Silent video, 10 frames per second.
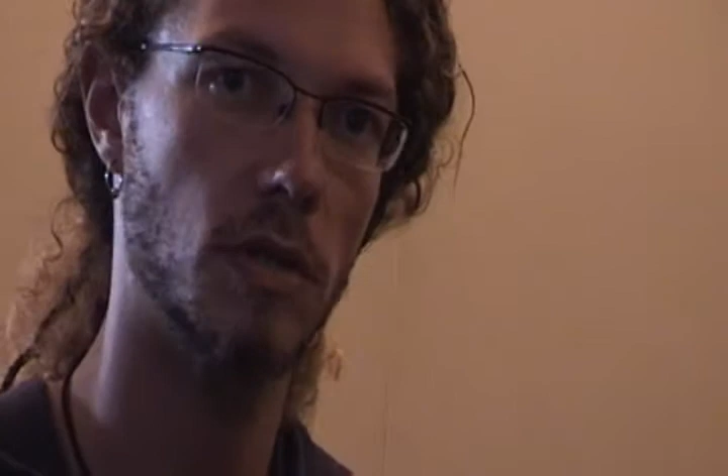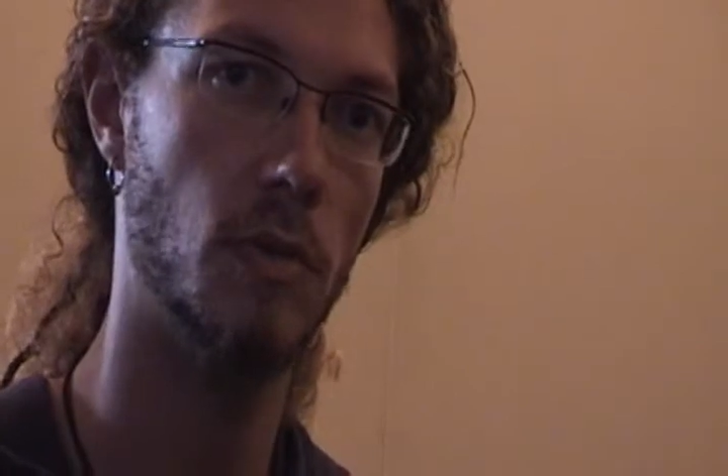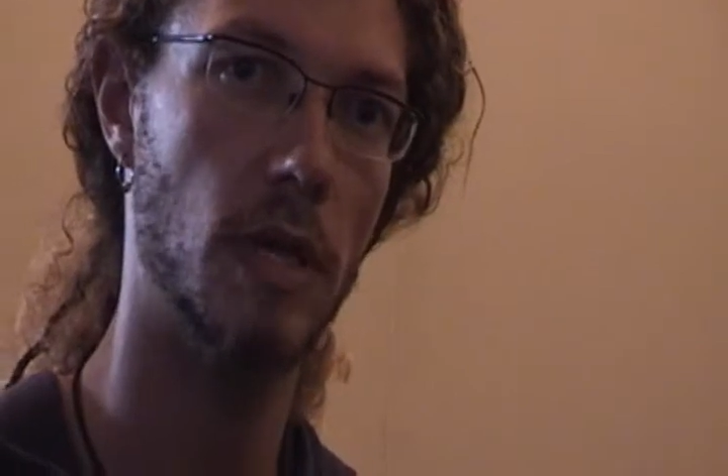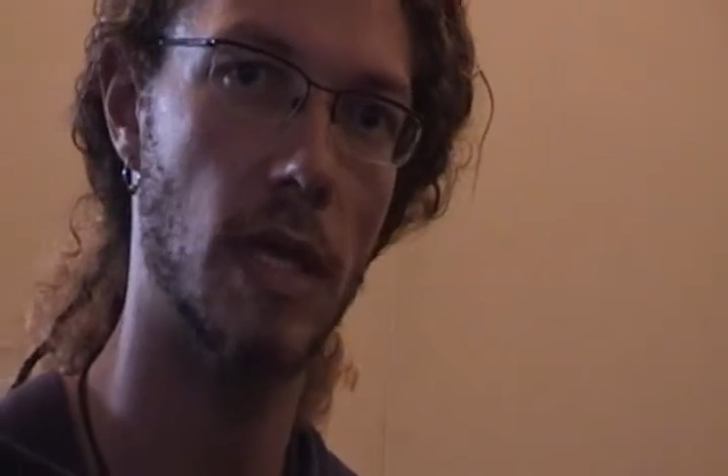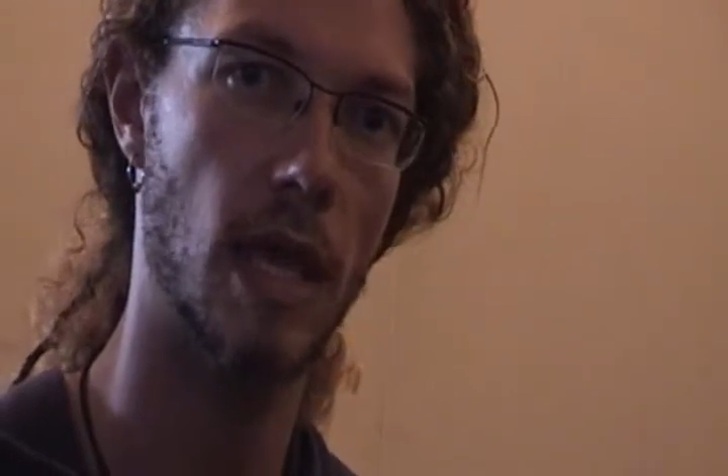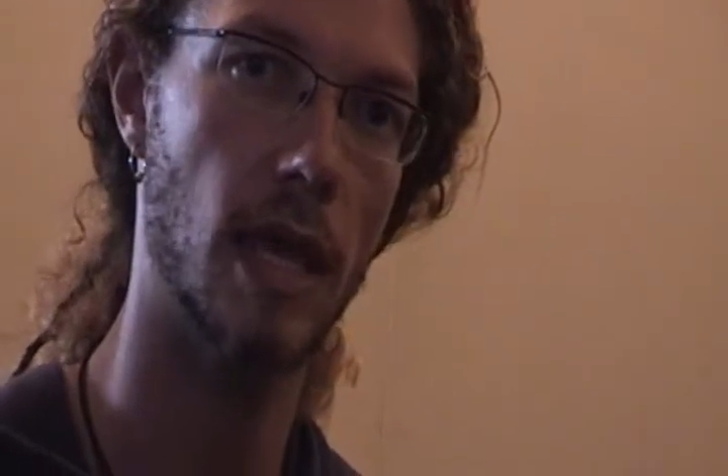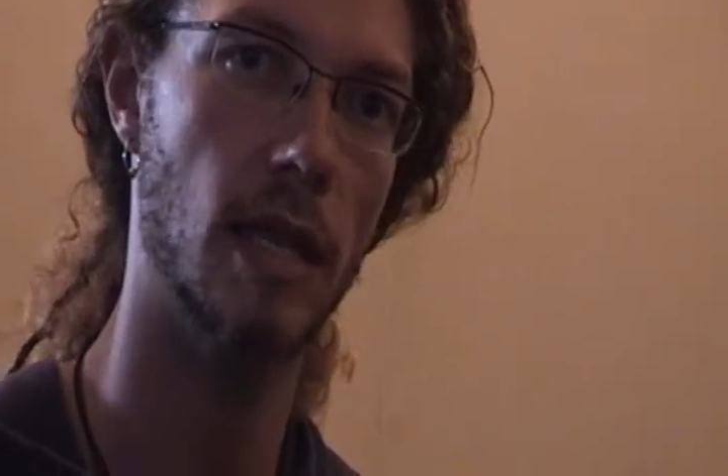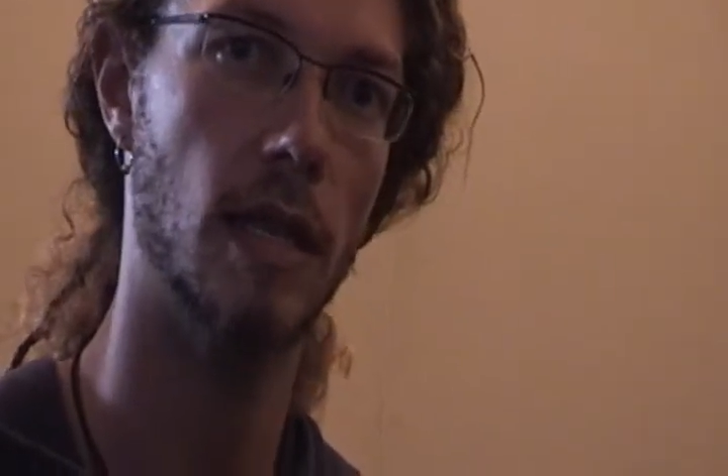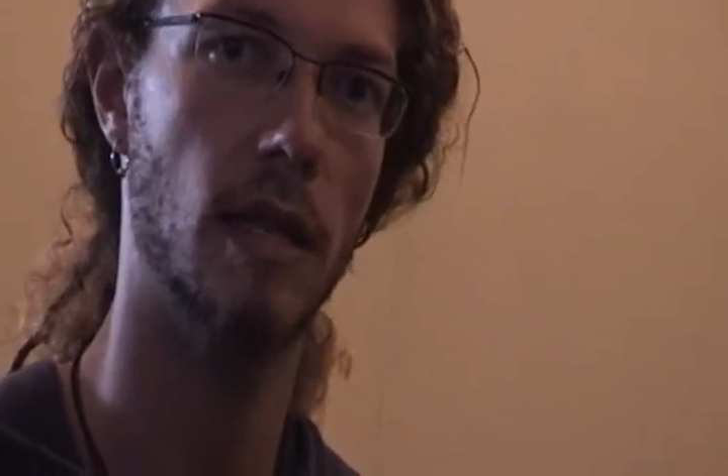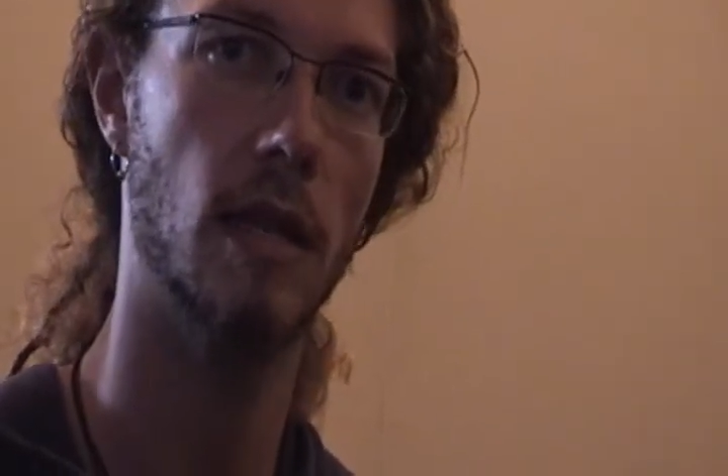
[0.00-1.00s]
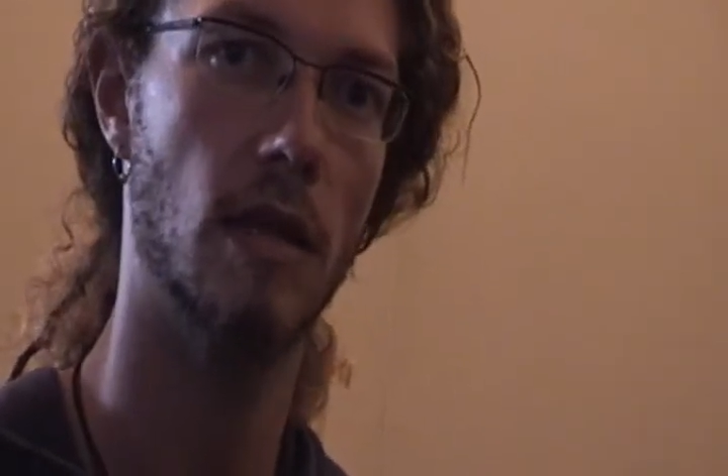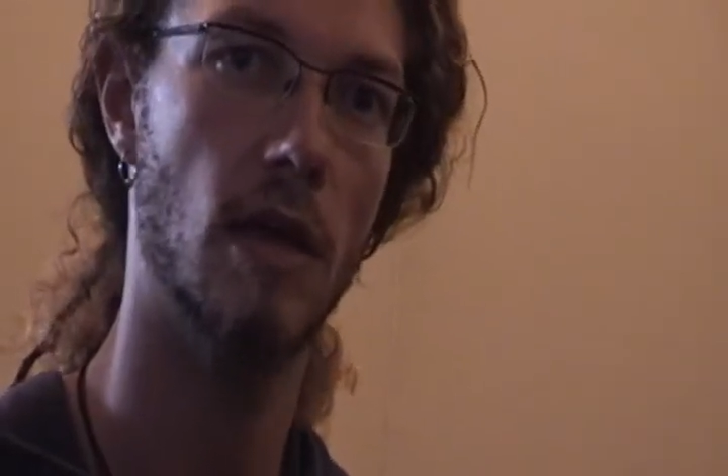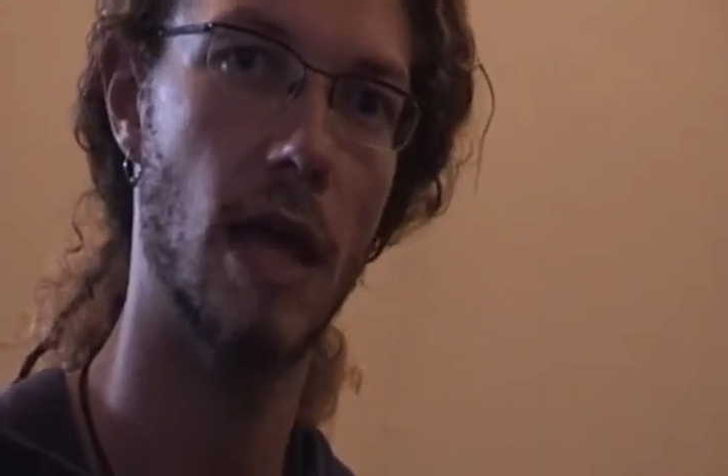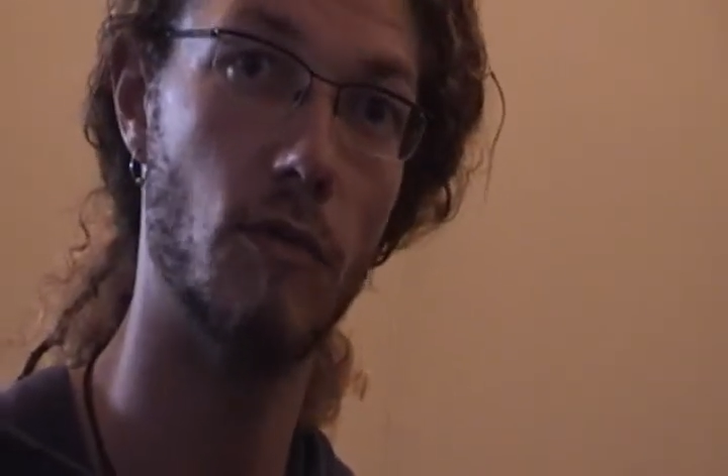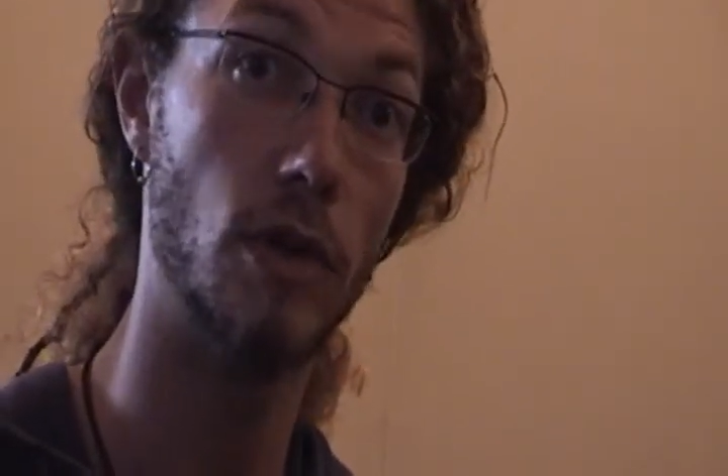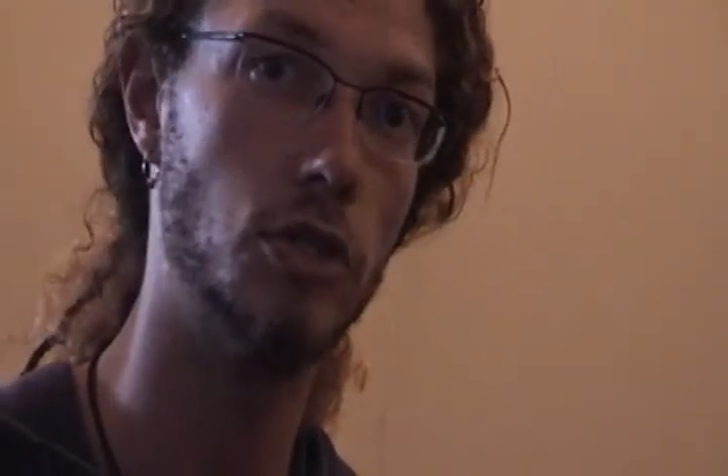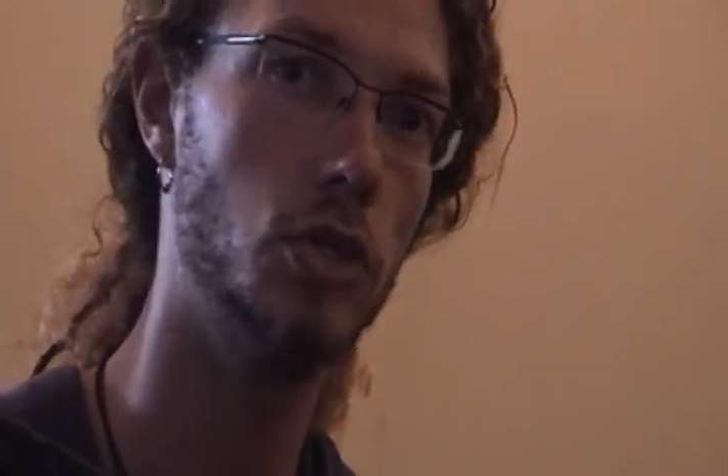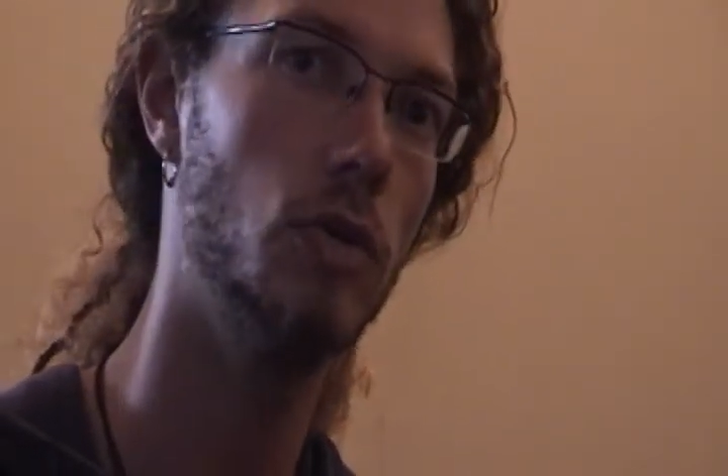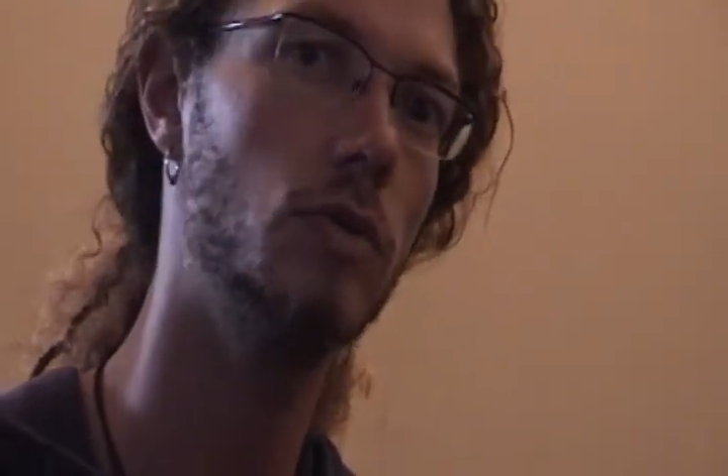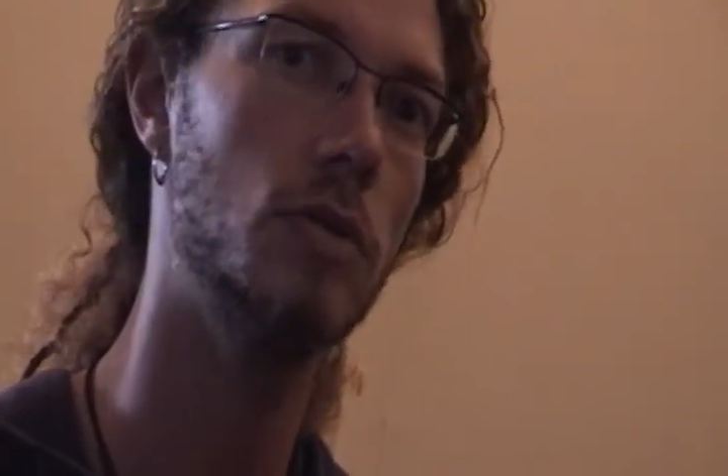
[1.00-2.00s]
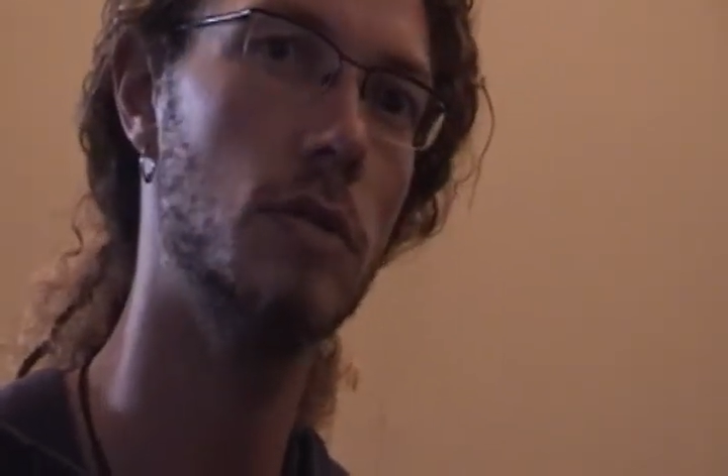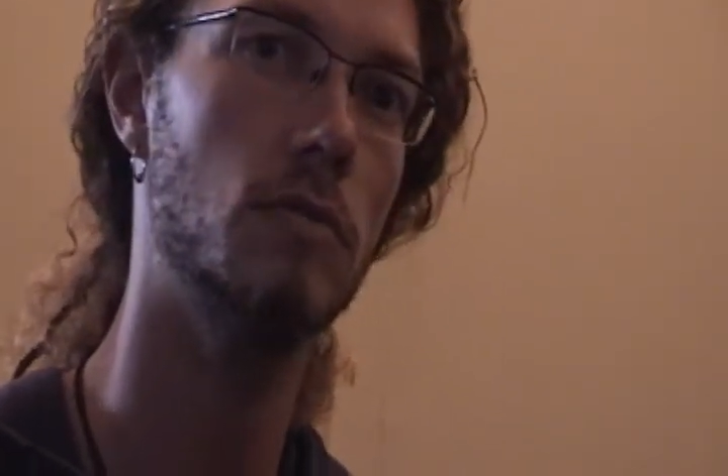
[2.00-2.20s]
weekend and, and reduce